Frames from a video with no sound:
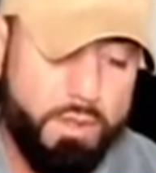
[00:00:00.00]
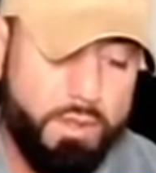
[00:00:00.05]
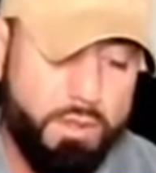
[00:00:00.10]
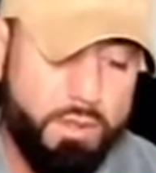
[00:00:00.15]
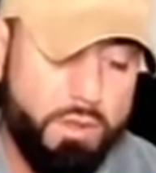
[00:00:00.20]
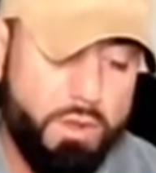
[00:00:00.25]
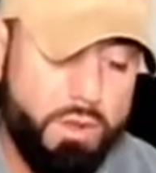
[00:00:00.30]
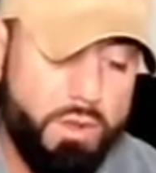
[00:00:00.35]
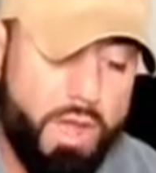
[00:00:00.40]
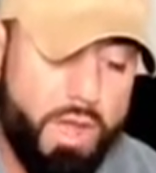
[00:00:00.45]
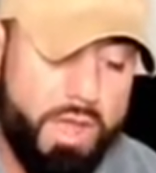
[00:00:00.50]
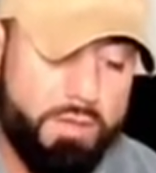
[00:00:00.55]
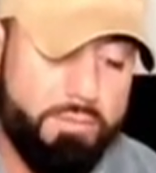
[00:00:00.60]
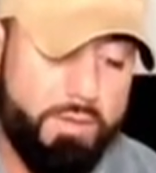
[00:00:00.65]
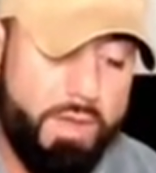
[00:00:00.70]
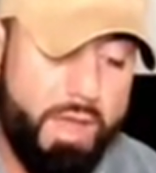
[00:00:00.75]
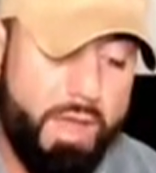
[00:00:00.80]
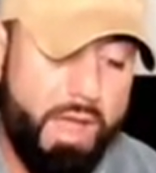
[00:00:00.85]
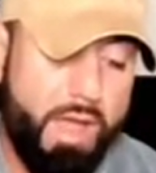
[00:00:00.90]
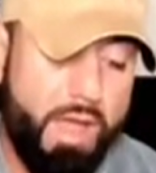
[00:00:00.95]

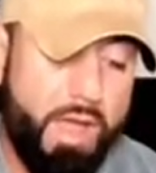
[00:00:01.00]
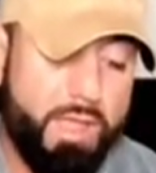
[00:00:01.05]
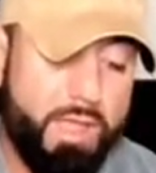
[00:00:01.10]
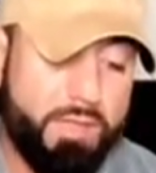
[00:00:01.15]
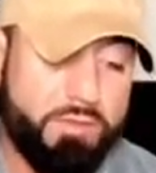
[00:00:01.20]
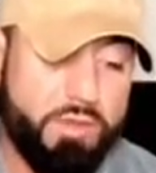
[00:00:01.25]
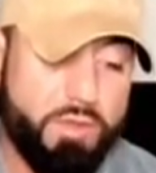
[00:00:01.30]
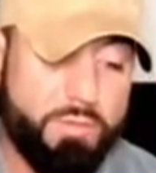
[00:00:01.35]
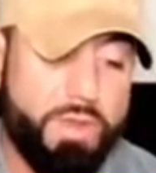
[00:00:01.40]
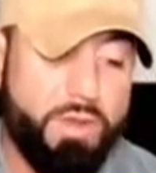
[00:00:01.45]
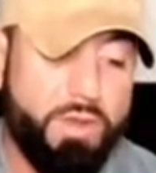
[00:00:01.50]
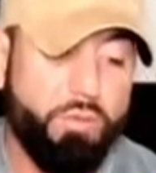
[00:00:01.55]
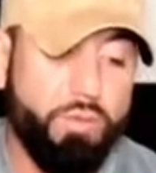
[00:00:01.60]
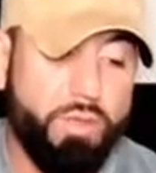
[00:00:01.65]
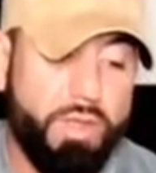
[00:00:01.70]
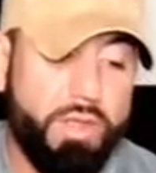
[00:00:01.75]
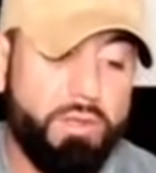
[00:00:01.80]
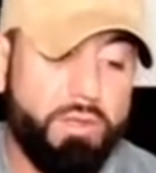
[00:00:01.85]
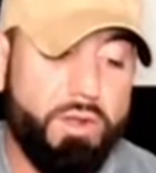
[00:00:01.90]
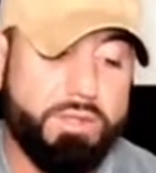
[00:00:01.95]
I've it took me a
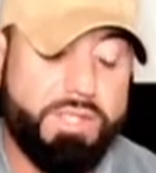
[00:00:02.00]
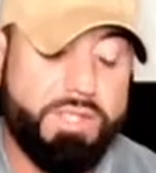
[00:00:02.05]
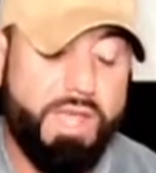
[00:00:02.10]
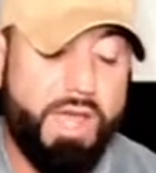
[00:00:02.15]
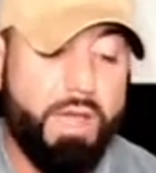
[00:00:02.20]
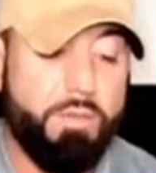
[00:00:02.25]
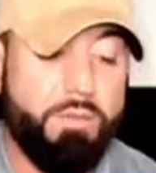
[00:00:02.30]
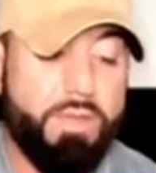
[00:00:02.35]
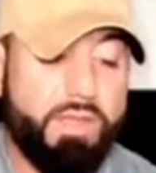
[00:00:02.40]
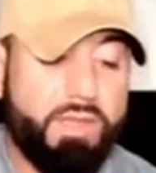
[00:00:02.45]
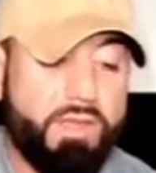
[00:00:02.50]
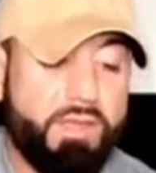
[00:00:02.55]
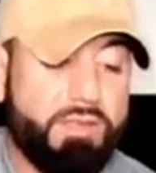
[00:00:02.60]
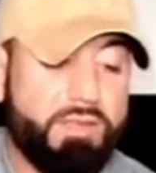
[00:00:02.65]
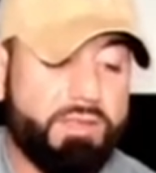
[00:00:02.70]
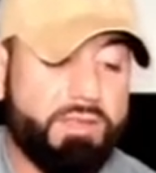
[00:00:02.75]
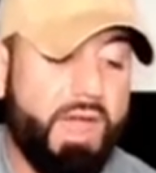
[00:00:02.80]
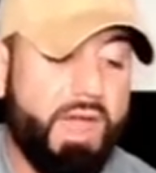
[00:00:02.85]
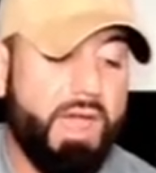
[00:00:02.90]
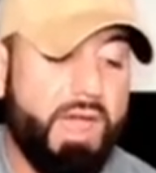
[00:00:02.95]
really long time
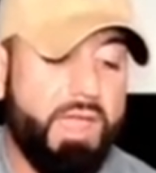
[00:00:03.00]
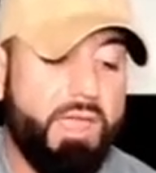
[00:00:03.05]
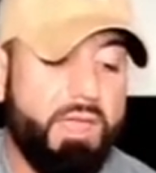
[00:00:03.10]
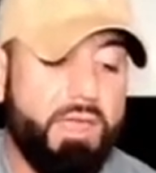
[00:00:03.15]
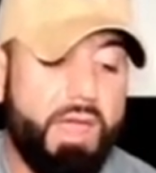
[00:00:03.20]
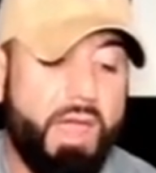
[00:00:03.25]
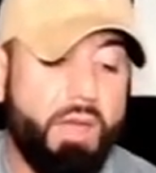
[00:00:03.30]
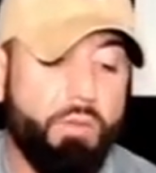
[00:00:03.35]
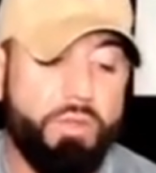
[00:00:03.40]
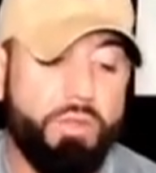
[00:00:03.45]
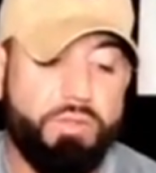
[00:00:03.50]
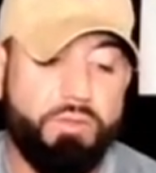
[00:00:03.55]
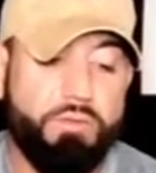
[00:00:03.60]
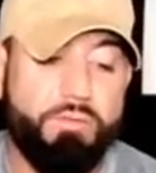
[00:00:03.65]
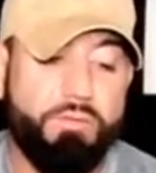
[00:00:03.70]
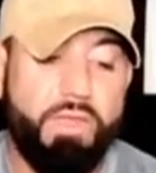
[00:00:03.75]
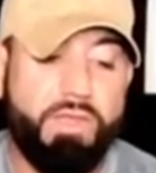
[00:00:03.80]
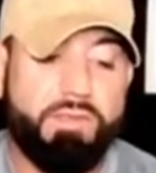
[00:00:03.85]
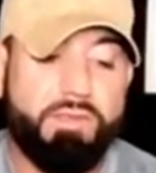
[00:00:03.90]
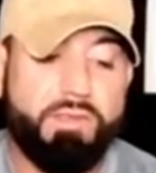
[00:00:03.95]
because I went through
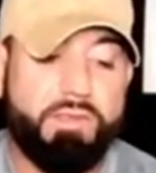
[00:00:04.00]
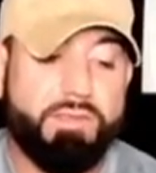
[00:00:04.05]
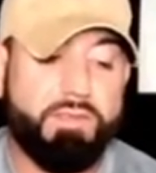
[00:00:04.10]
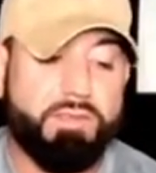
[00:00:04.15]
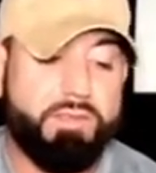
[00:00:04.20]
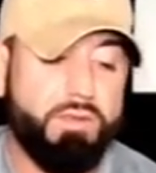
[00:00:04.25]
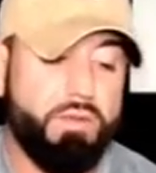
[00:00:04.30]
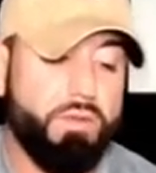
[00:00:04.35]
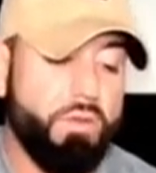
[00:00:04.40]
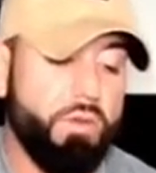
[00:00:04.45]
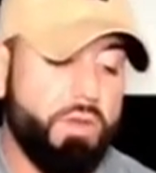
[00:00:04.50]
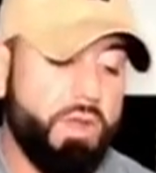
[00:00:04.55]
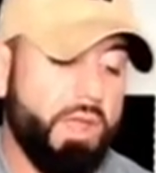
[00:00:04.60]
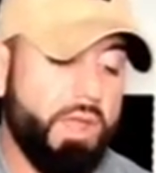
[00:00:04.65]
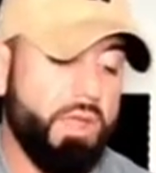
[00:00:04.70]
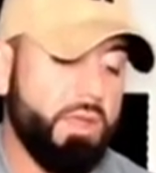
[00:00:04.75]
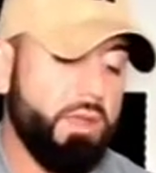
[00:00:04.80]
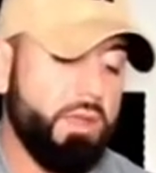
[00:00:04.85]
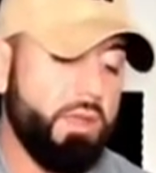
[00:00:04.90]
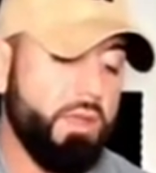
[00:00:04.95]
phases too, and
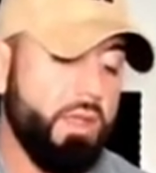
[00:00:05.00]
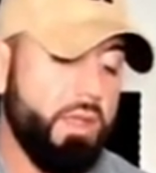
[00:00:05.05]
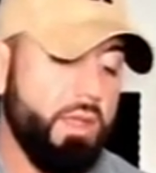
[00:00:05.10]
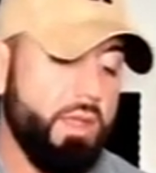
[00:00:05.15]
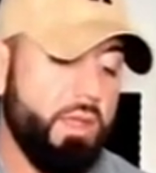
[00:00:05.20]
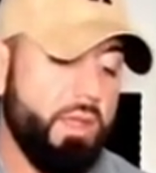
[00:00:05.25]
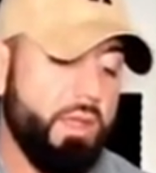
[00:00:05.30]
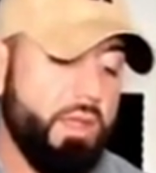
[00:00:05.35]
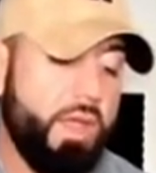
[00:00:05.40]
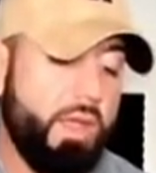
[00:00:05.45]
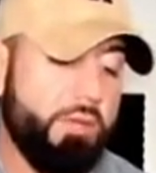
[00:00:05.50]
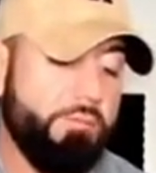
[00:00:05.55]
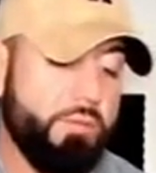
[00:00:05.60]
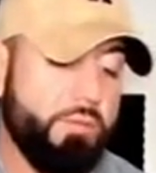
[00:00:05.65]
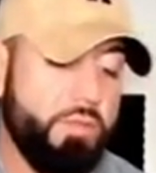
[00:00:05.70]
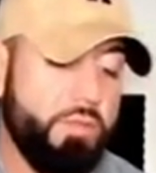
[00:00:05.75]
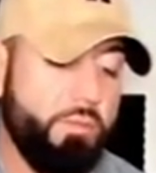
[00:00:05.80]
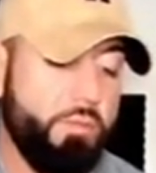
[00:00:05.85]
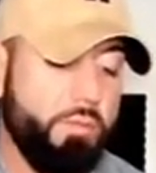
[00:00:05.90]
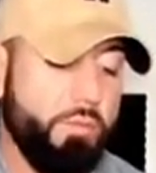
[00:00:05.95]
I
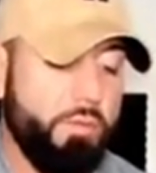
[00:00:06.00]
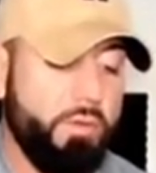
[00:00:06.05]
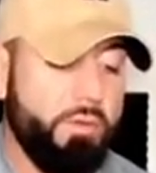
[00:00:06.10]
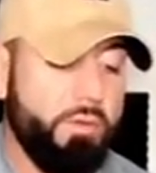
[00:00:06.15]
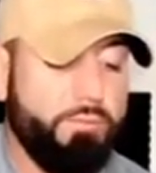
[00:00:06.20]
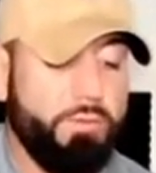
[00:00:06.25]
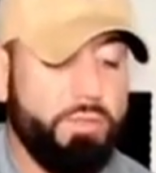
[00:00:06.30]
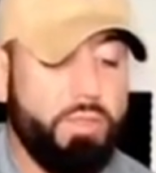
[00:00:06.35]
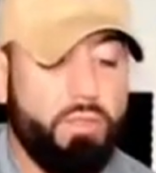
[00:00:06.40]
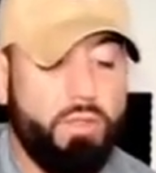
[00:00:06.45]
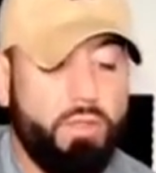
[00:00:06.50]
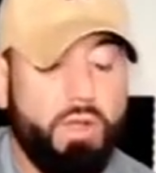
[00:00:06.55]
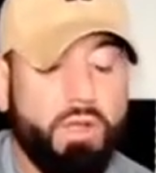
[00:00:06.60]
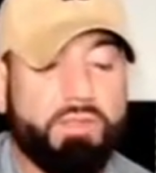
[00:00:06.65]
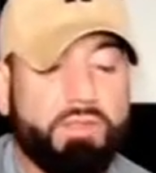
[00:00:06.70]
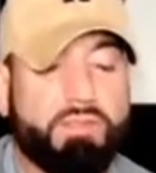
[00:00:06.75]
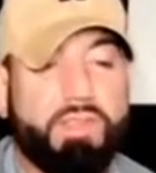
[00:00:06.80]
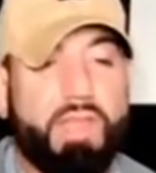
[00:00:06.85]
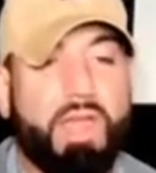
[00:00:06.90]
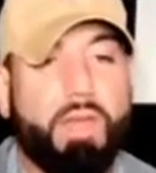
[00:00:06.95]
for the
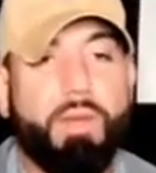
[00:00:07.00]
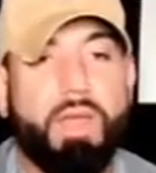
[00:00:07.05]
longest time I